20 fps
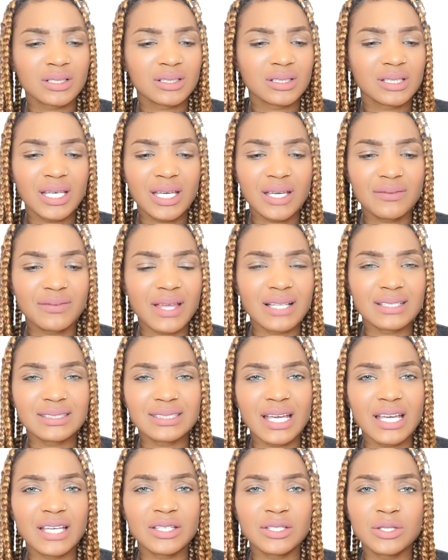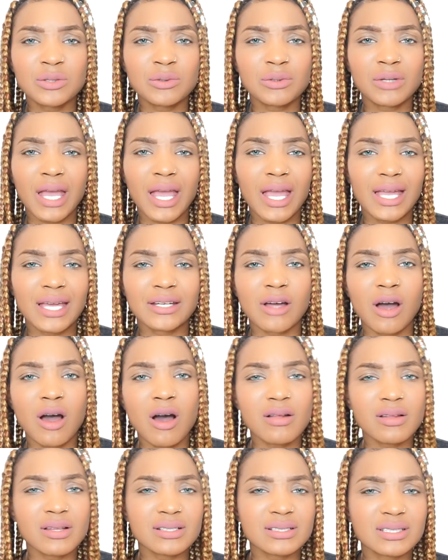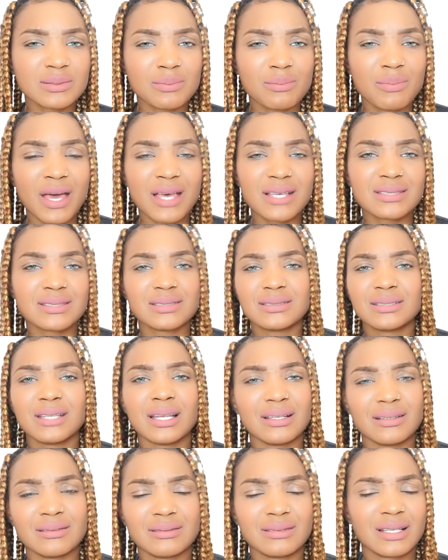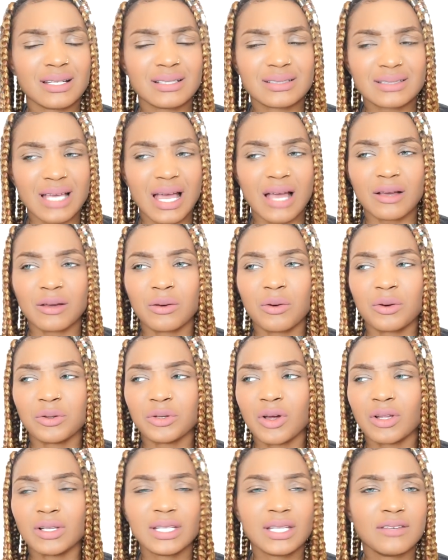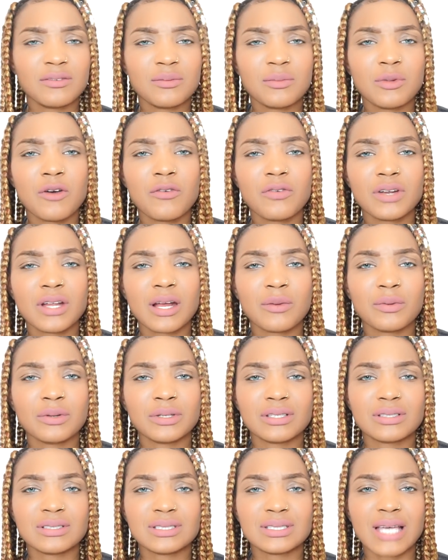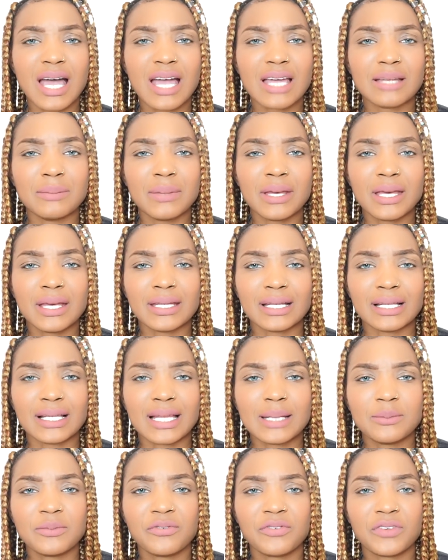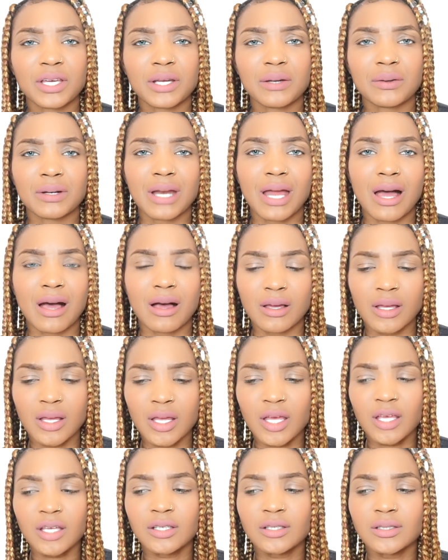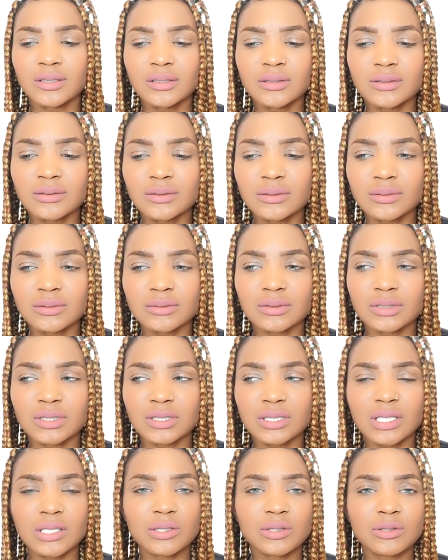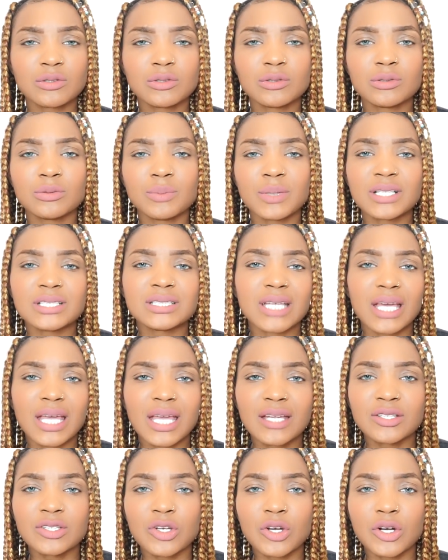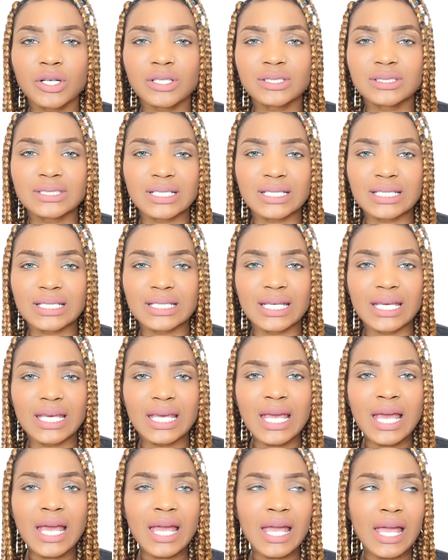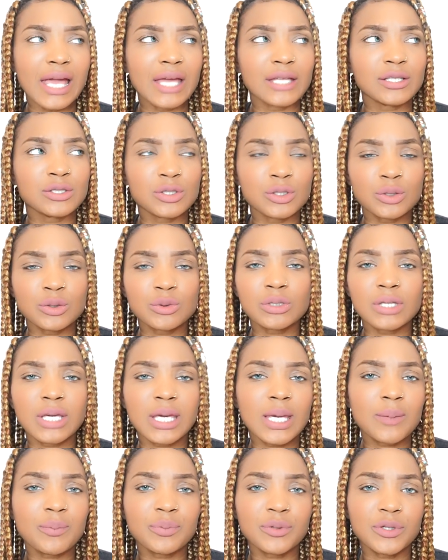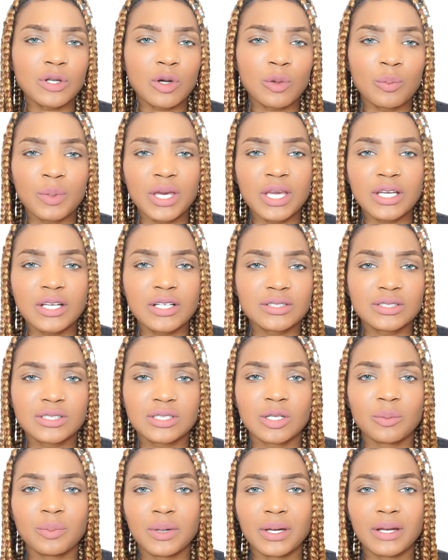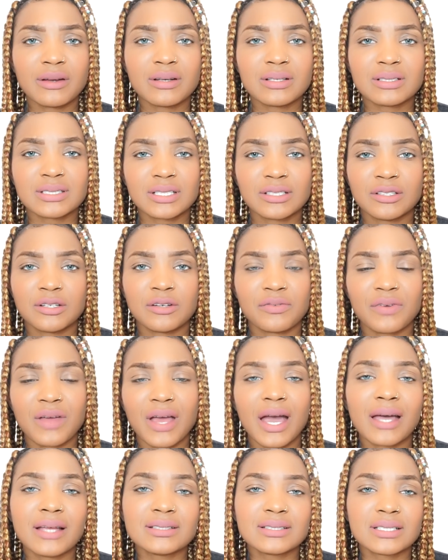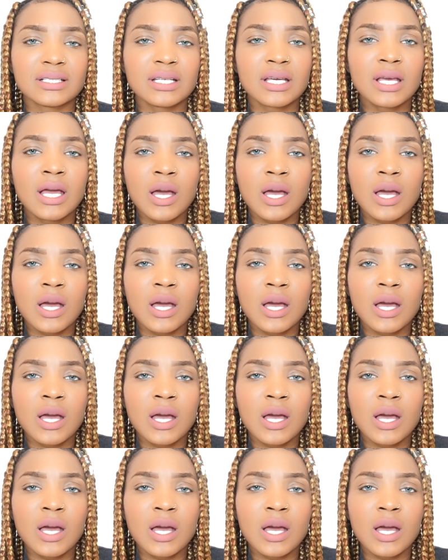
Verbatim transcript: leave that dang UK and all this mess that it's got going on. Leave him over there with the side men and let him figure it out. You, you know, you maintain your dignity and you keep, you know, being good to your parents and your fans and